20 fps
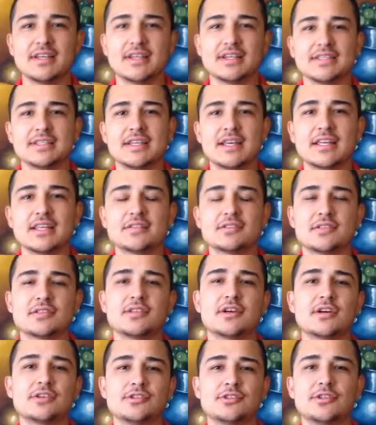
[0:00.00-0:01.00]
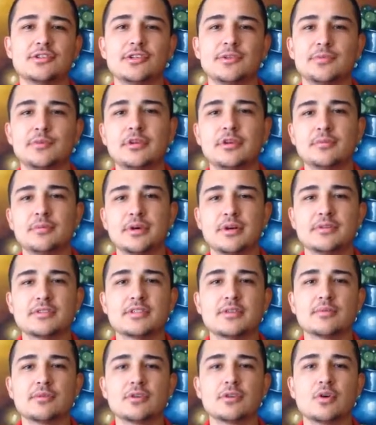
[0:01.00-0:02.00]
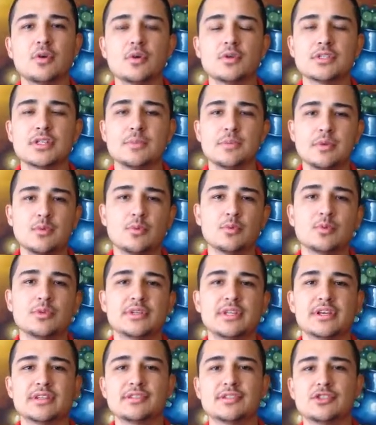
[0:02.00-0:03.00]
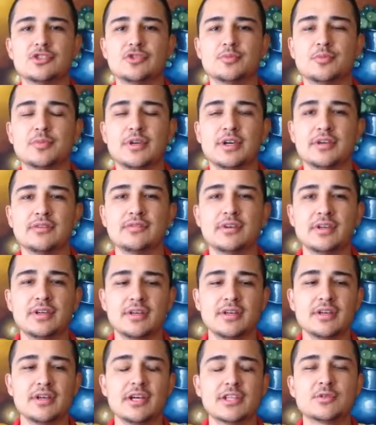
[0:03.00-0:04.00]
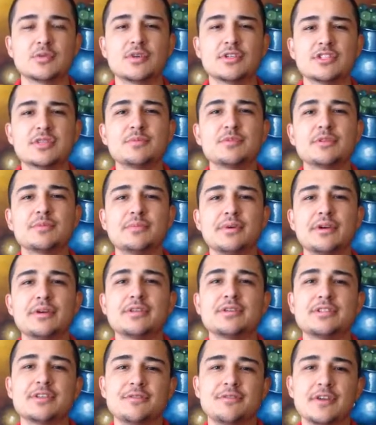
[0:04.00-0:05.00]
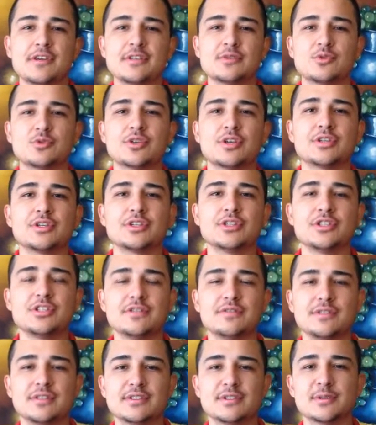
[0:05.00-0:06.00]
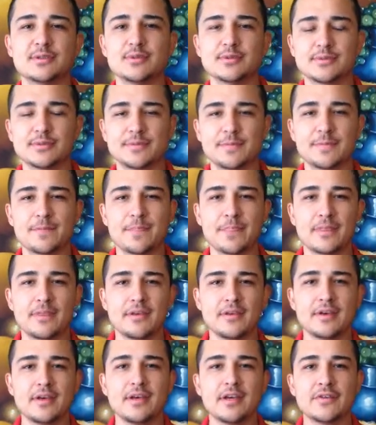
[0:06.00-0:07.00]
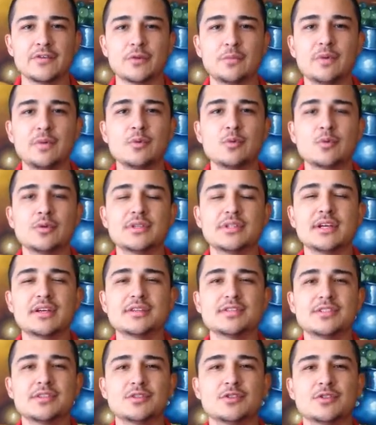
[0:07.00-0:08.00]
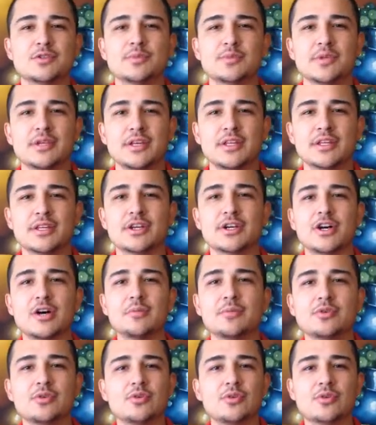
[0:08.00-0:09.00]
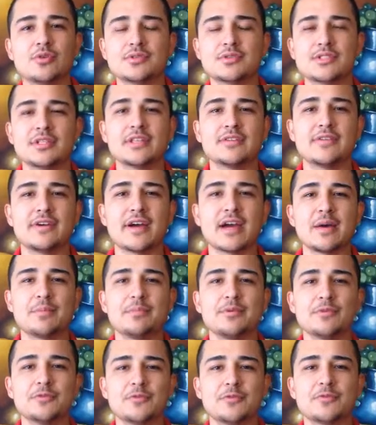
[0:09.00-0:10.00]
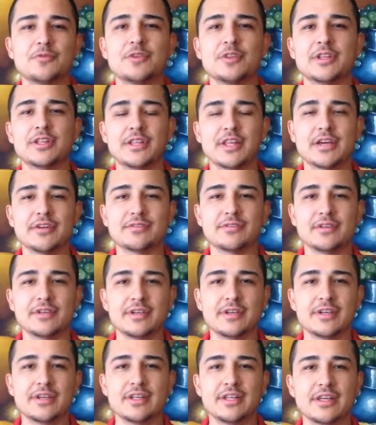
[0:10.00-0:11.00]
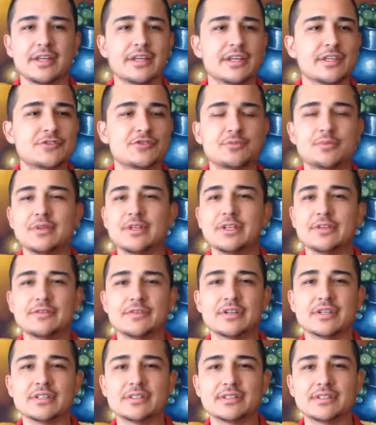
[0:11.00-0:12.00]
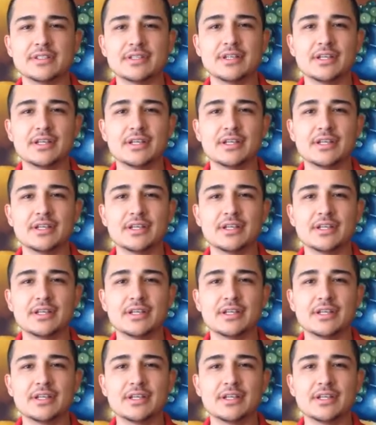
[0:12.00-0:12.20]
and today I'd like to talk to you a little bit about some of the goals that people with Down syndrome have, as well as some of the barriers they face when trying to achieve these goals. For people with Down syndrome, the common goal is to live a happy and fulfilling life, like it is for many of us.